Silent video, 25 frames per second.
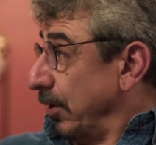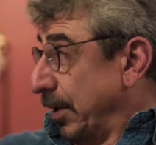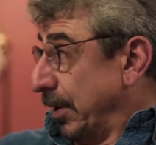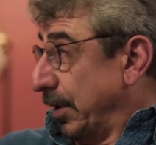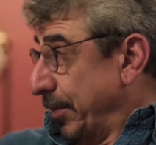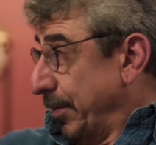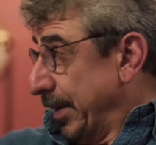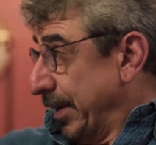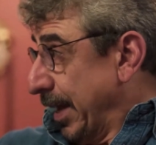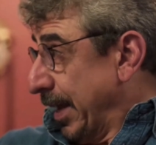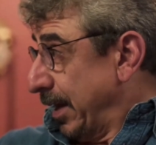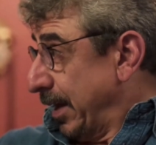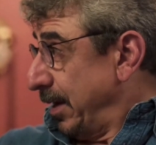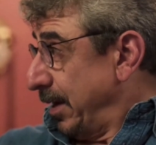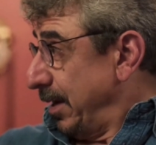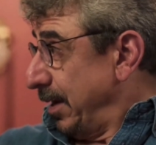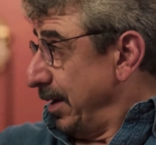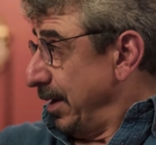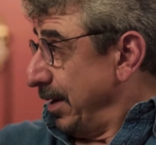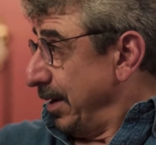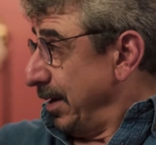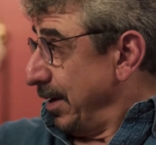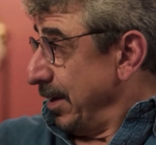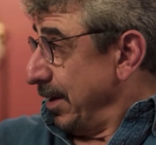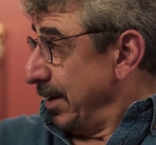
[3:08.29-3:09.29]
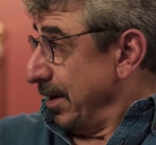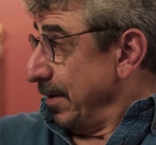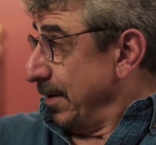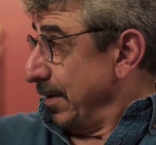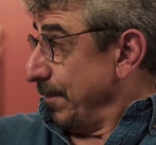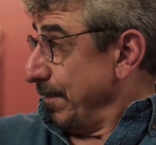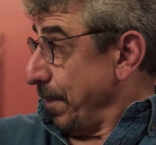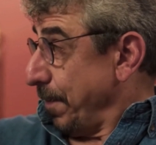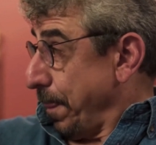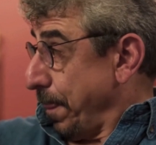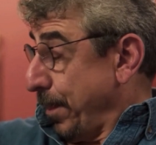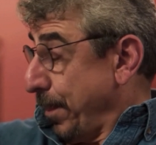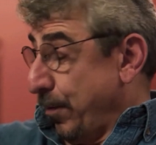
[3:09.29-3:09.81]
eliminated.
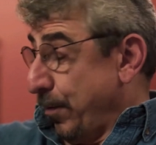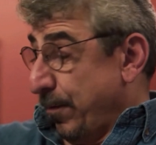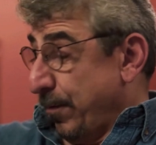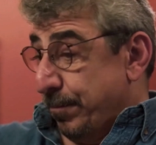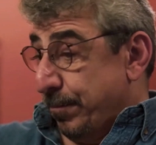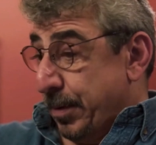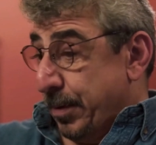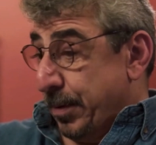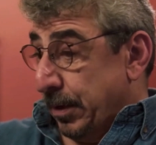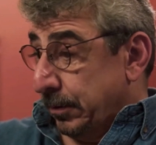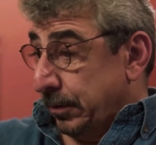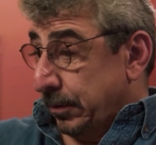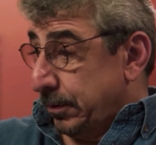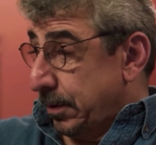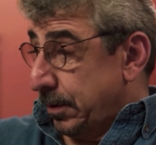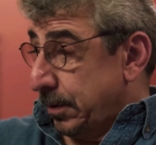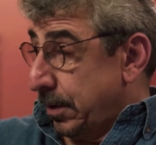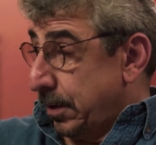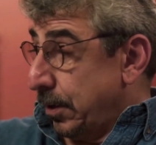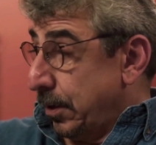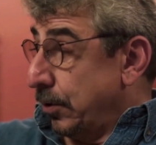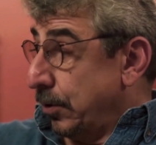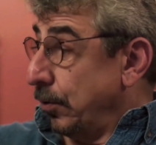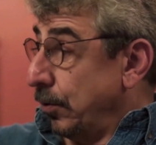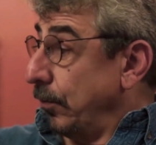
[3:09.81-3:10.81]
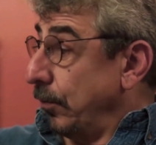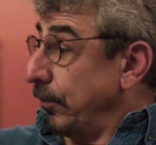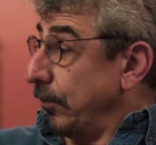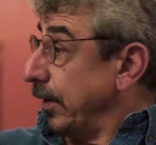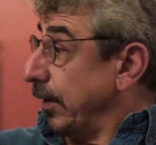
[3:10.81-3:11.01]
You've built new